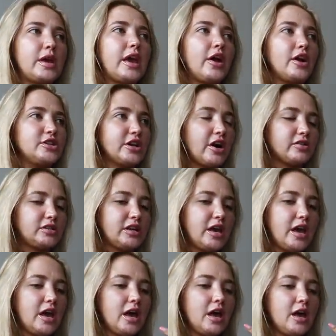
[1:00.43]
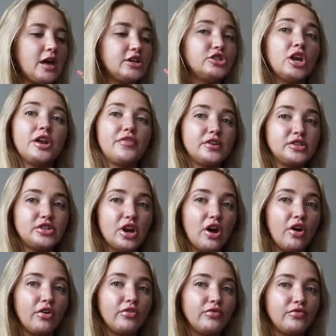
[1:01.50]
Carrie Jousey, Jennifer
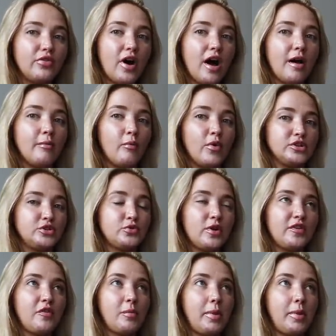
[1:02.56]
Stone from What's My to